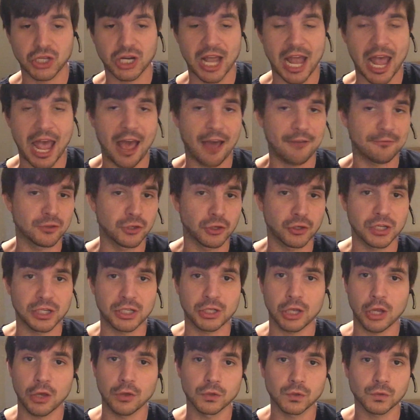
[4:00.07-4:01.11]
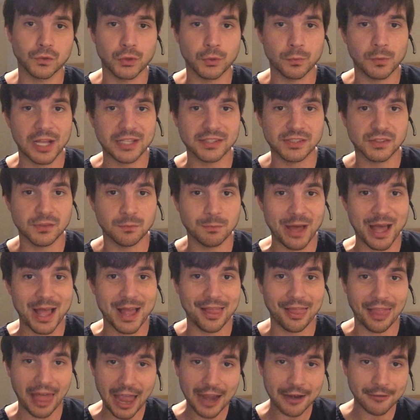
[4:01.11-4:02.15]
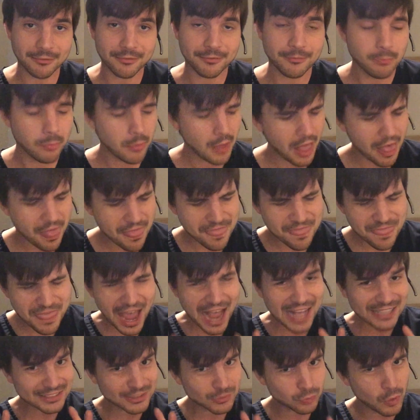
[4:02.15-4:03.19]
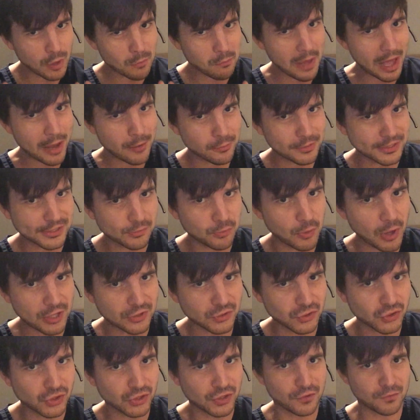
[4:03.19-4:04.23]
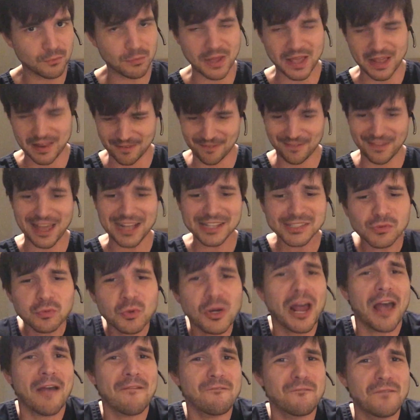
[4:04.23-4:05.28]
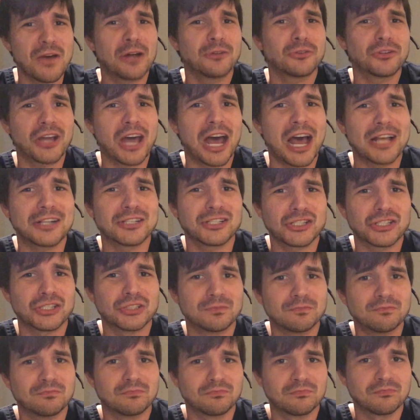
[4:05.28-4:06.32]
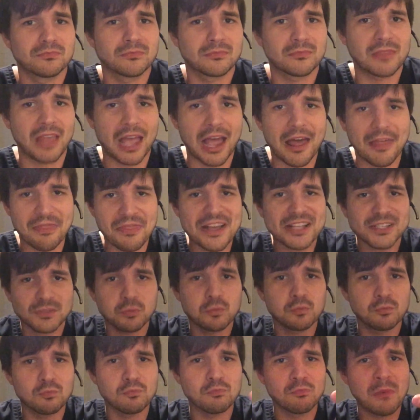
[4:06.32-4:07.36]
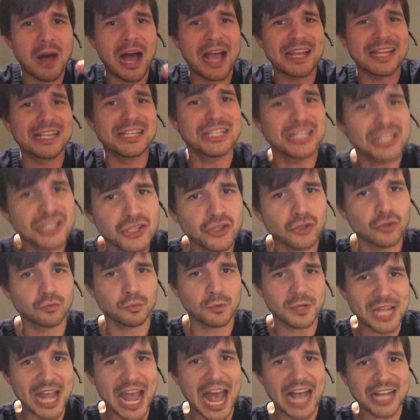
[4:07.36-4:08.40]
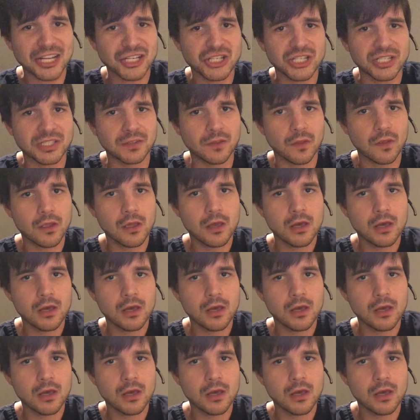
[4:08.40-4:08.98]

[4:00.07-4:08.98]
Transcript: gonna have dirty clothes for the rest of my life. That's what my response should have been. That's what I felt that's my initial reaction.